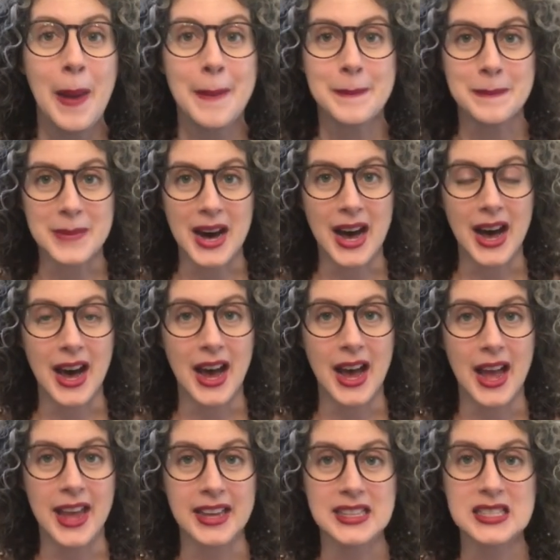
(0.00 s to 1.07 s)

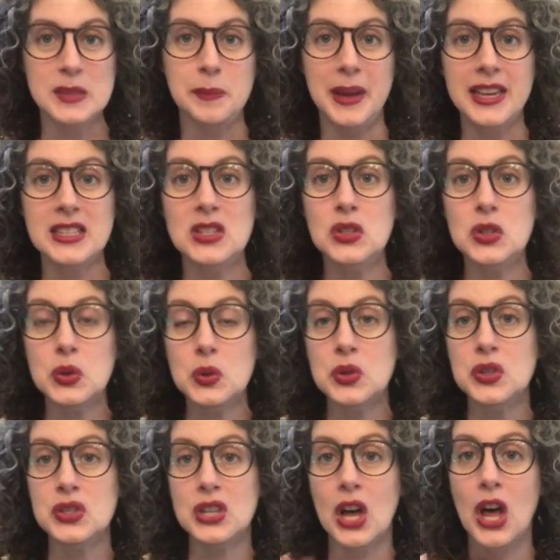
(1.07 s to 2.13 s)
My
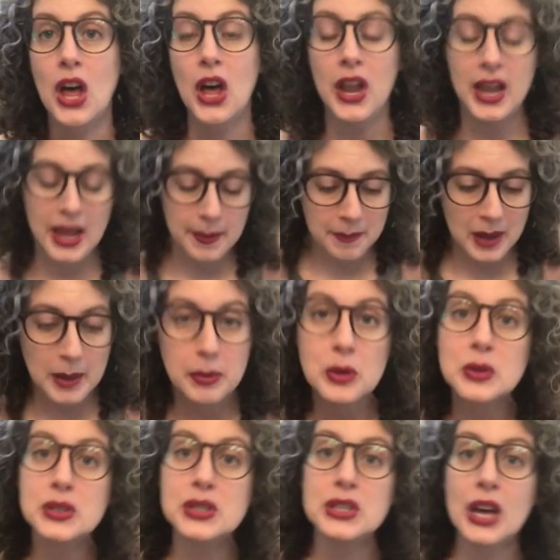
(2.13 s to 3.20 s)
spacesuit's on and my
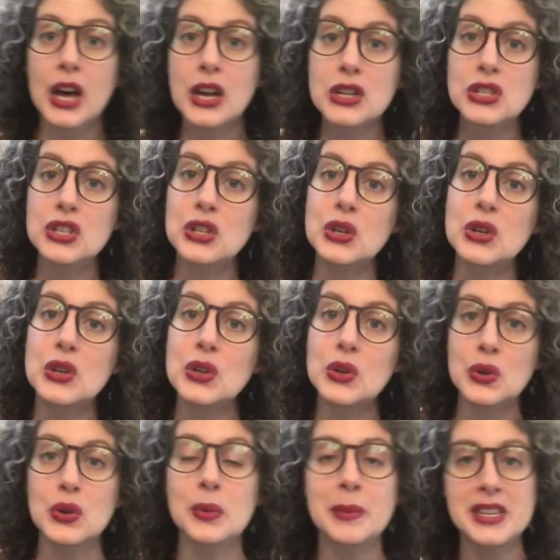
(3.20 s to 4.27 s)
boots are
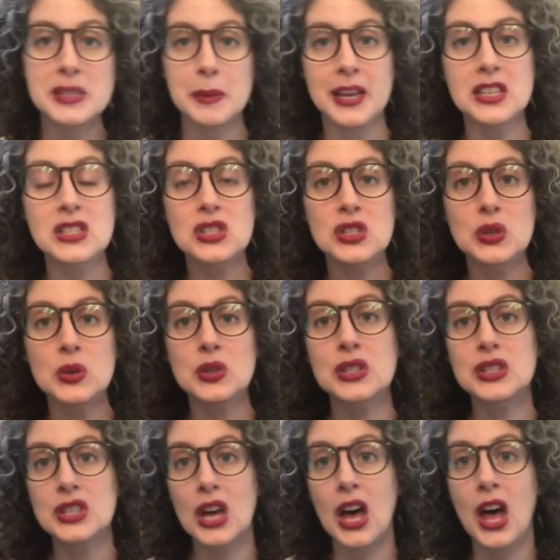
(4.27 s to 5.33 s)
too. My
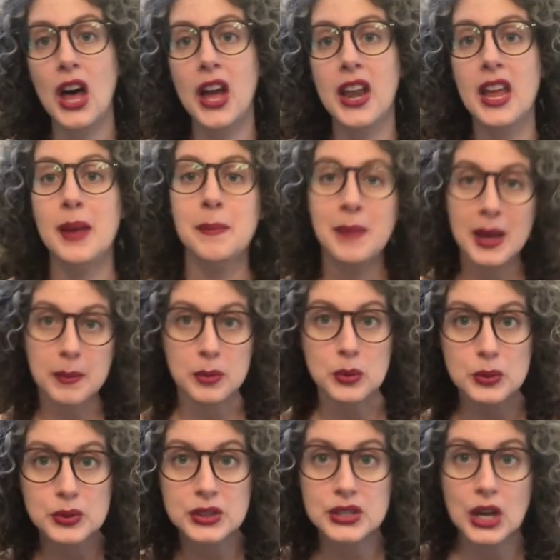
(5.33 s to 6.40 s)
spacesuit's on and my
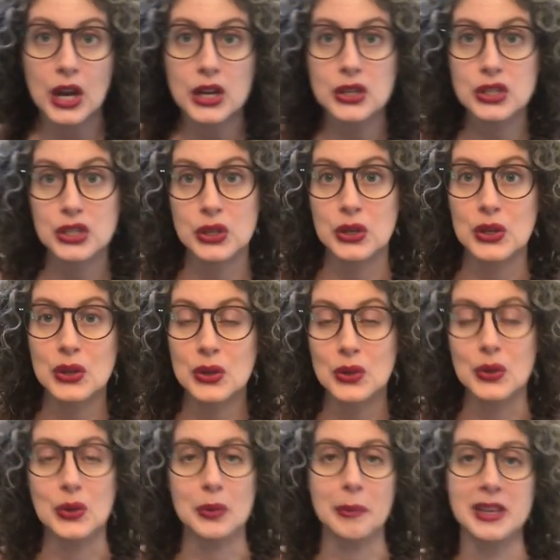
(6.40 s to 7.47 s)
boots are
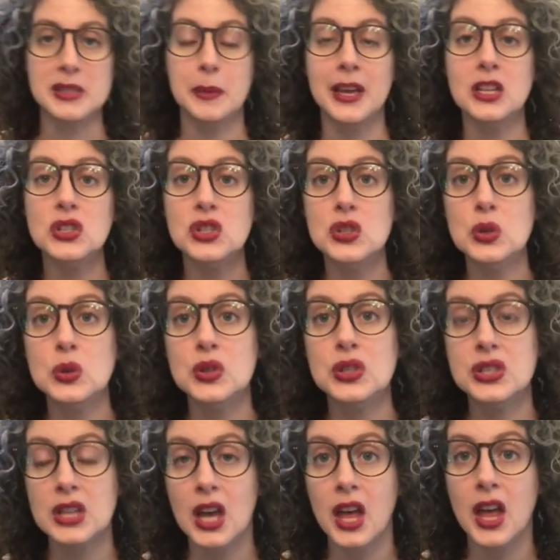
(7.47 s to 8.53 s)
too. My
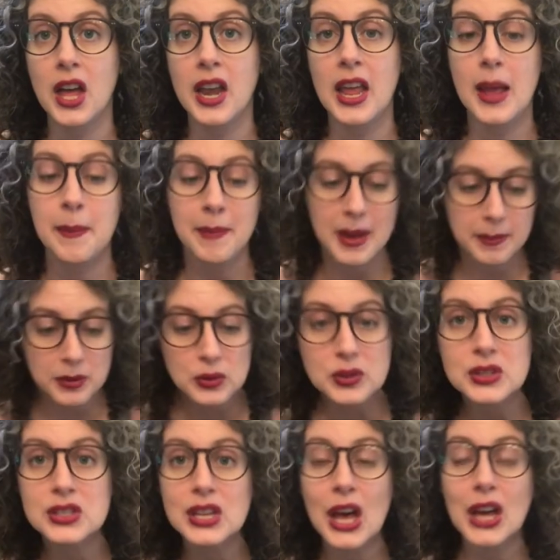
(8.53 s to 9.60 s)
spacesuit's on and my
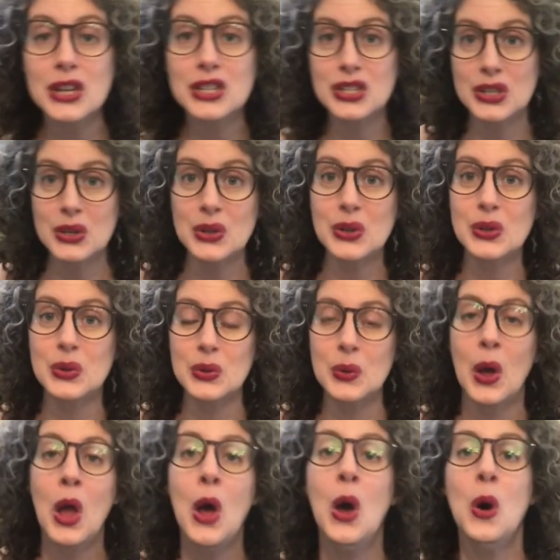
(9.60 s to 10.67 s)
boots are too.
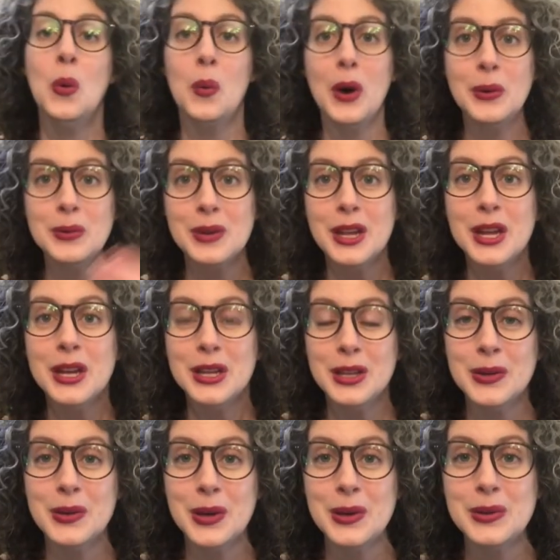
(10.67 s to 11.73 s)
Won't
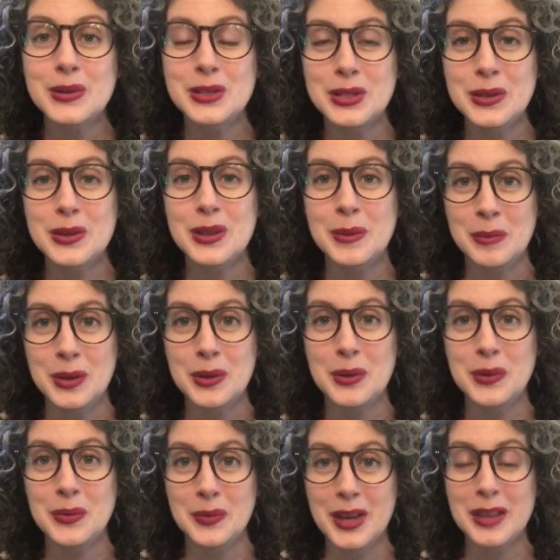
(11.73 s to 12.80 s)
you go to the
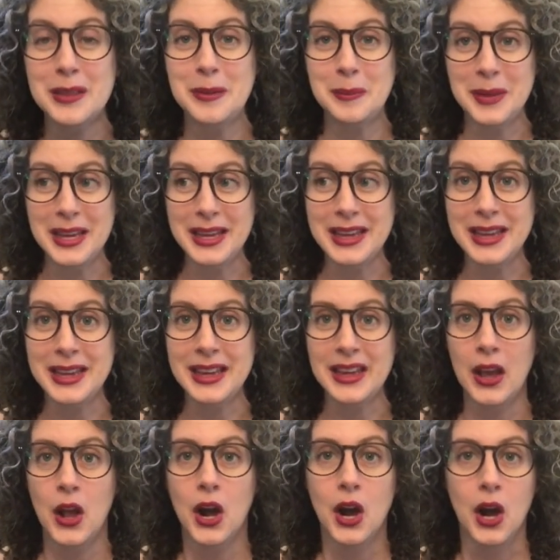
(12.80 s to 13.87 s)
moon with me?
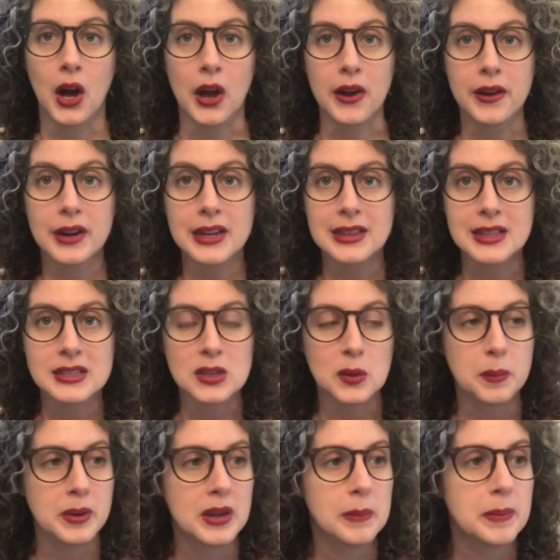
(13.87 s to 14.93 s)
All right, let's
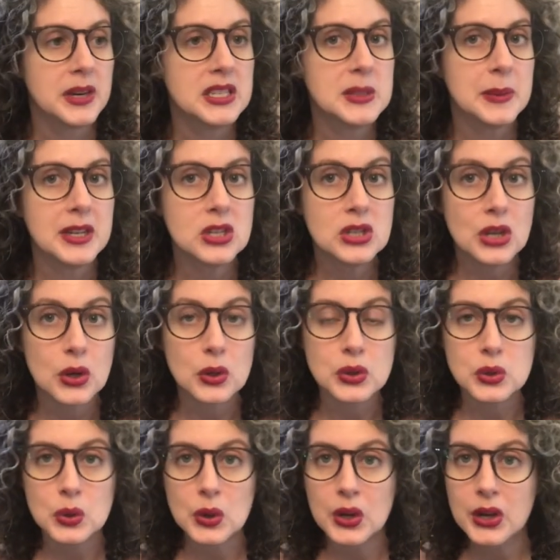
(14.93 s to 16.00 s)
open up our space shuttle
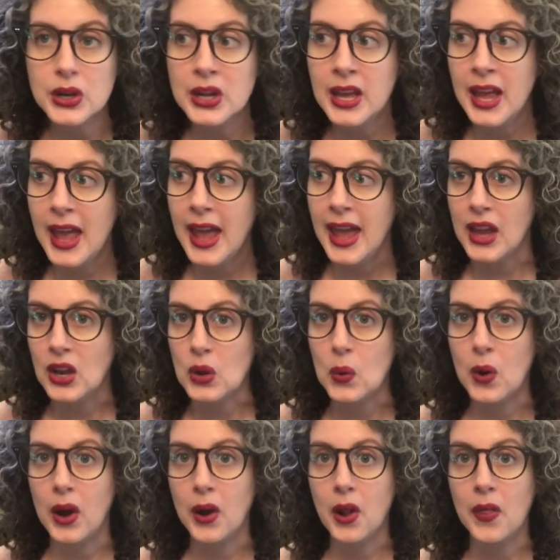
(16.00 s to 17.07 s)
door and go
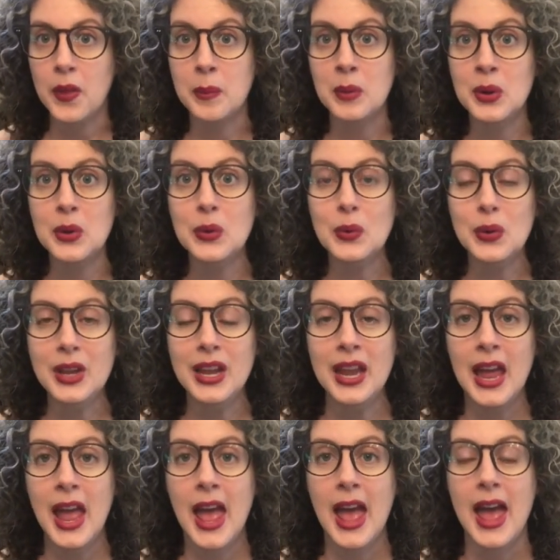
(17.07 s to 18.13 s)
out on the moon.
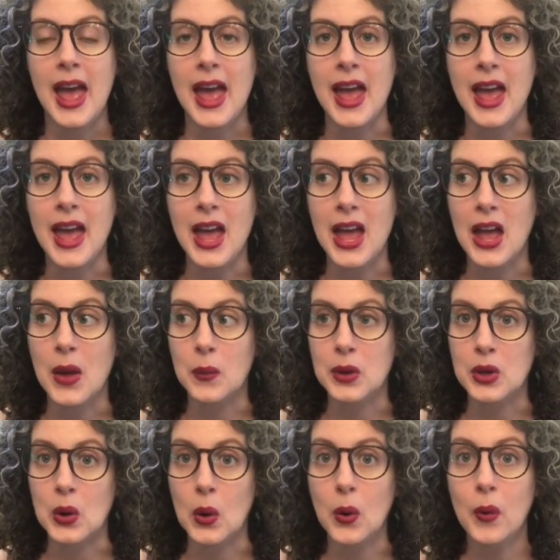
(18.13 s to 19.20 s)
And we
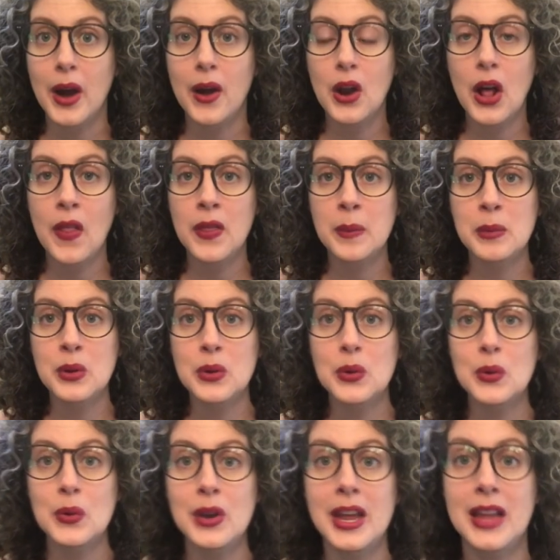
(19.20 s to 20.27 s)
go out on the
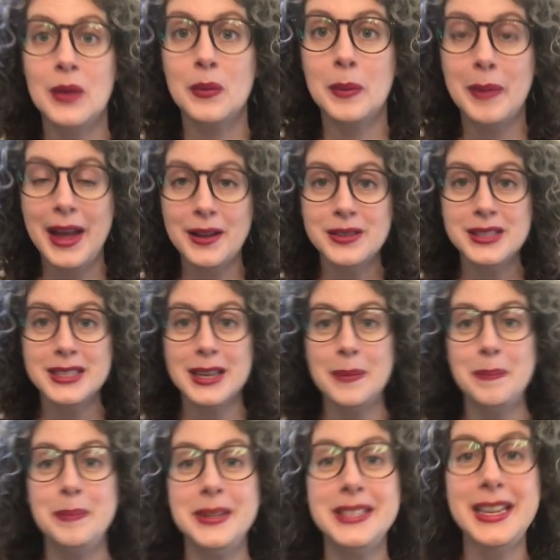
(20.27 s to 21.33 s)
moon and we bounce
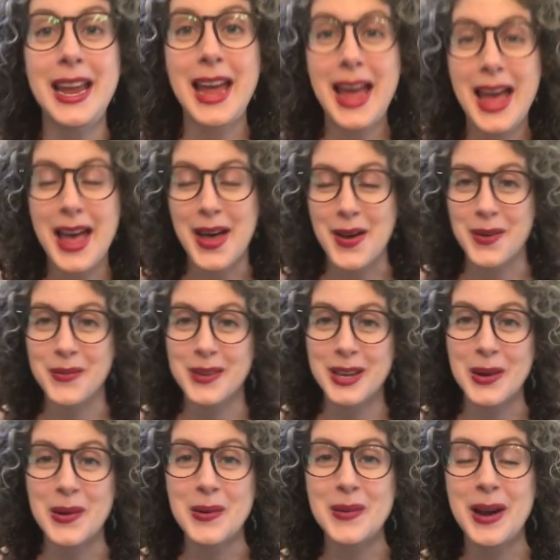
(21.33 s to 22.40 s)
up and down. We
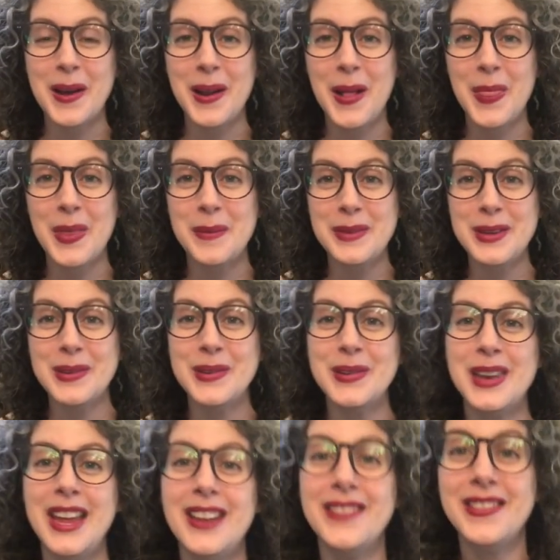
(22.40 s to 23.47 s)
go out on the moon
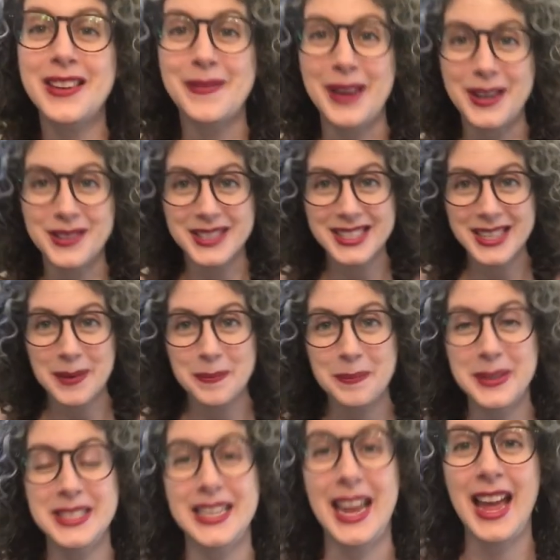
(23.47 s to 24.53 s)
and we bounce up
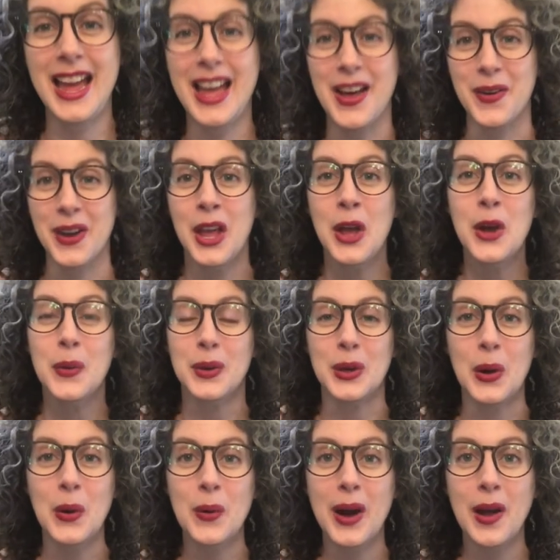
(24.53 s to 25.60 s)
and down. We
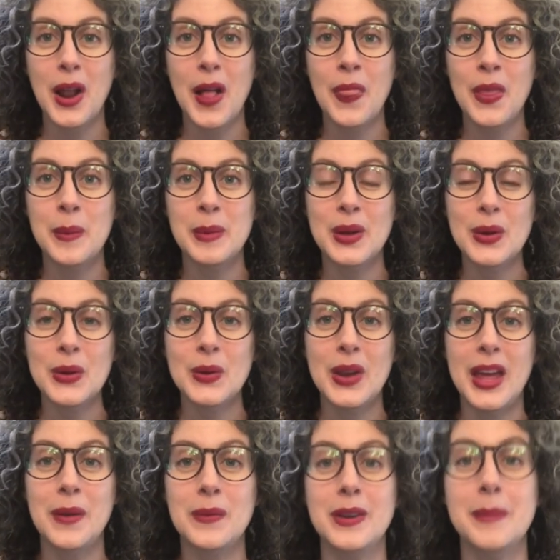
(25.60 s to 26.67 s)
go out on the moon
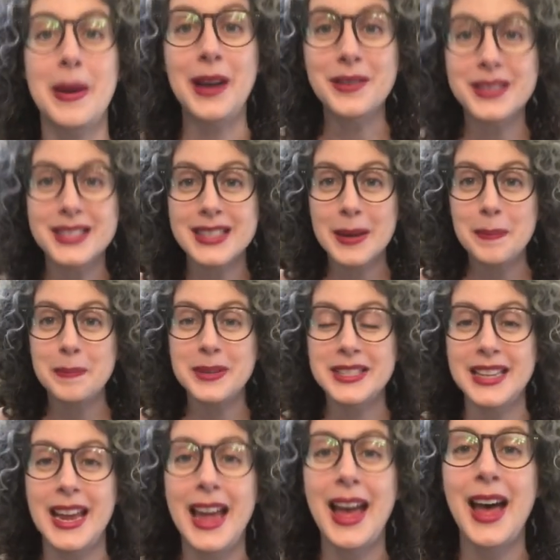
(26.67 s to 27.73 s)
and we bounce up and
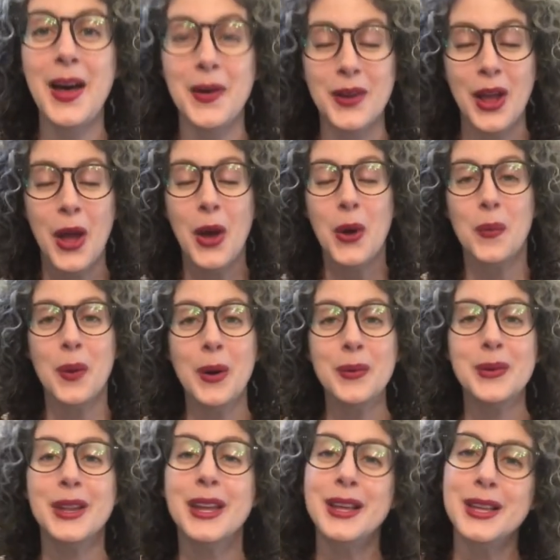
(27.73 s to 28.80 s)
down.
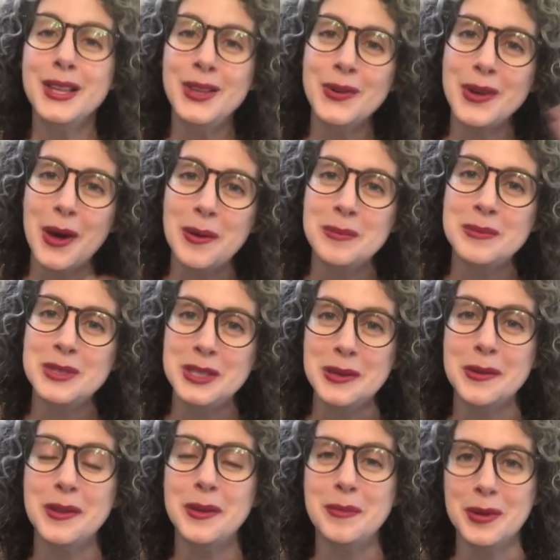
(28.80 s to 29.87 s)
Won't you come
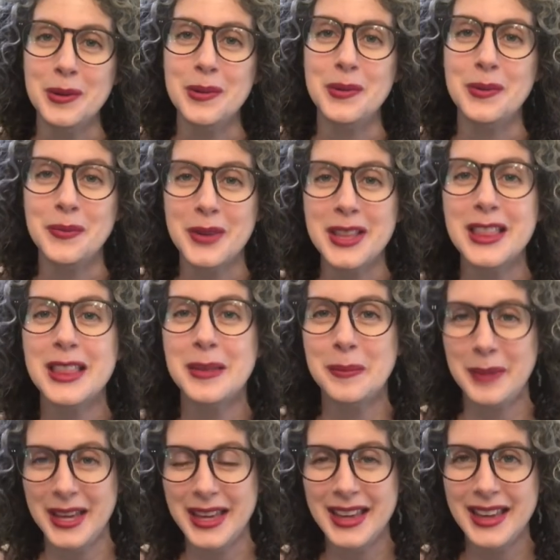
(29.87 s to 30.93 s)
to the moon with
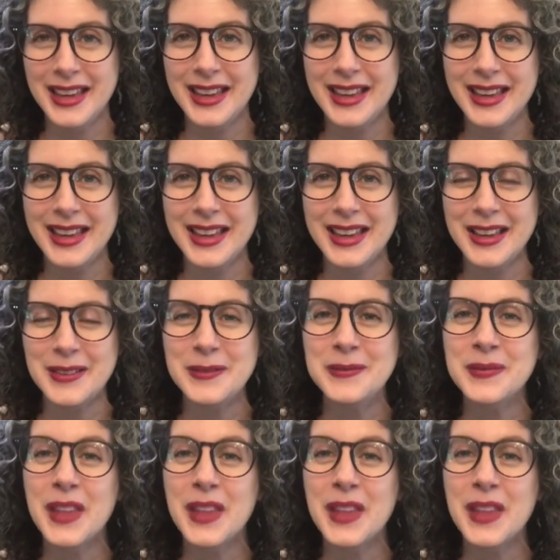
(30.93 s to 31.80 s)
me?